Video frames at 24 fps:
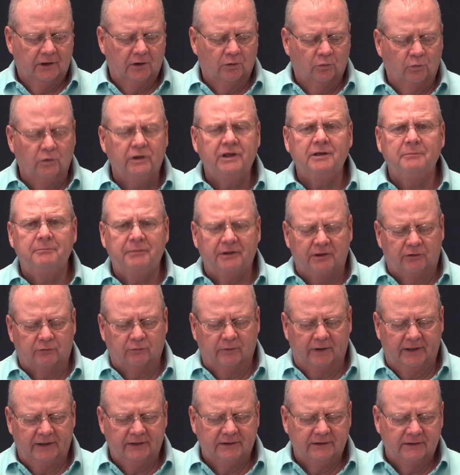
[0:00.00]
Wouldn't it be
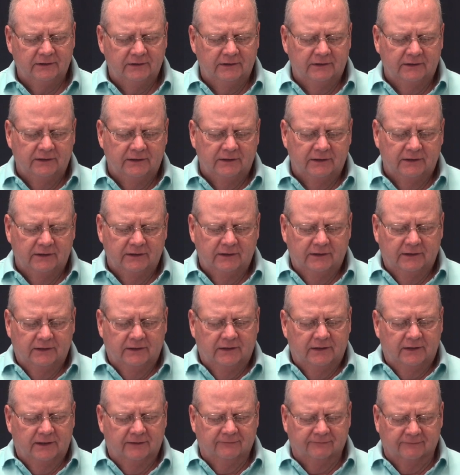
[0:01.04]
great
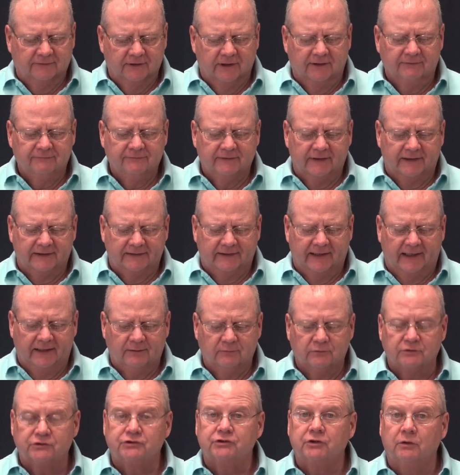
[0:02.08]
if love like
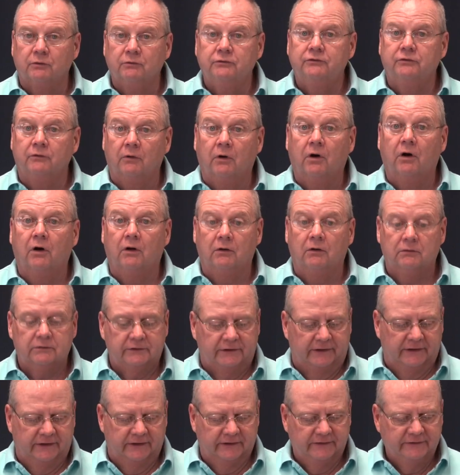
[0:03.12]
that was shown to all
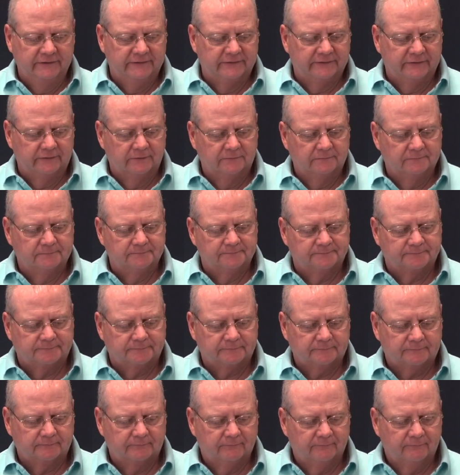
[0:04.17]
kids?
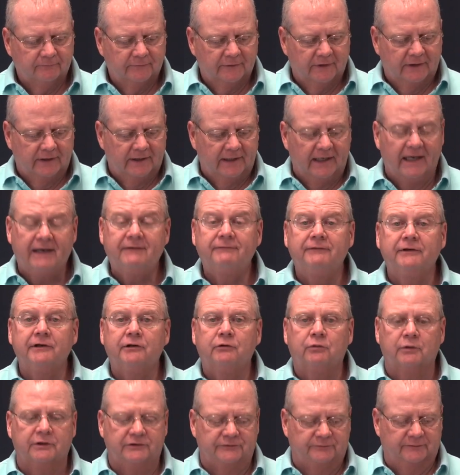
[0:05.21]
Every
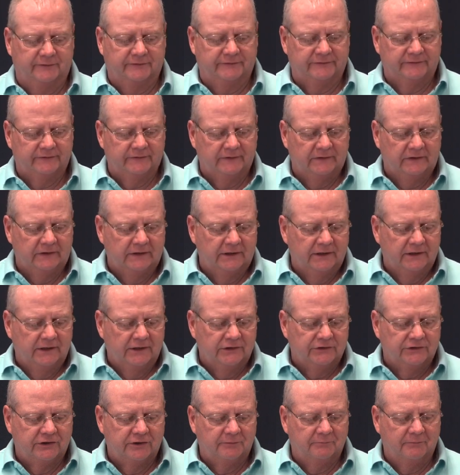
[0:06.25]
Christmas,
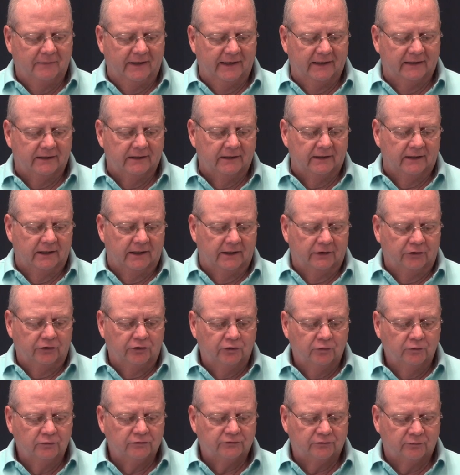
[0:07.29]
she'd make
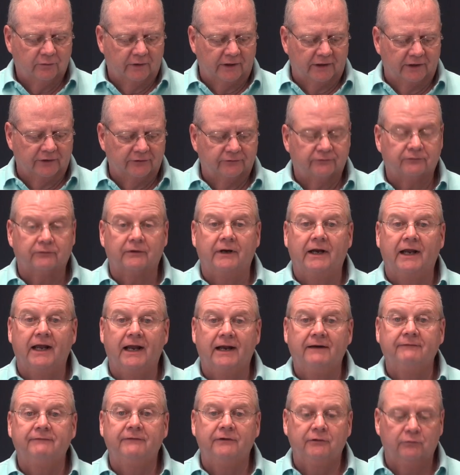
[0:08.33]
new sweaters for
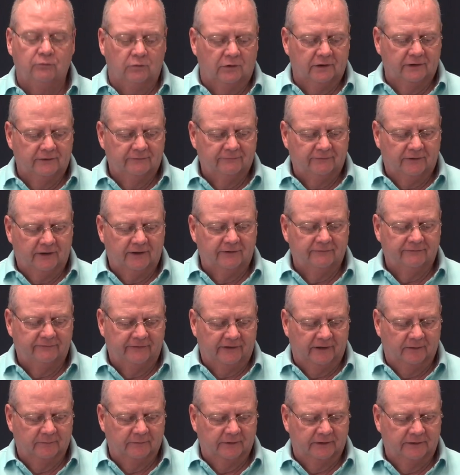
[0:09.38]
every one of our
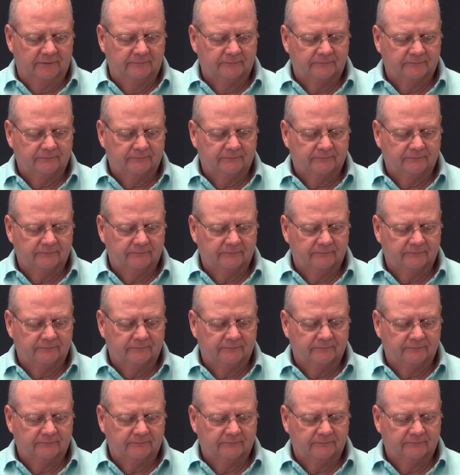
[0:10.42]
family.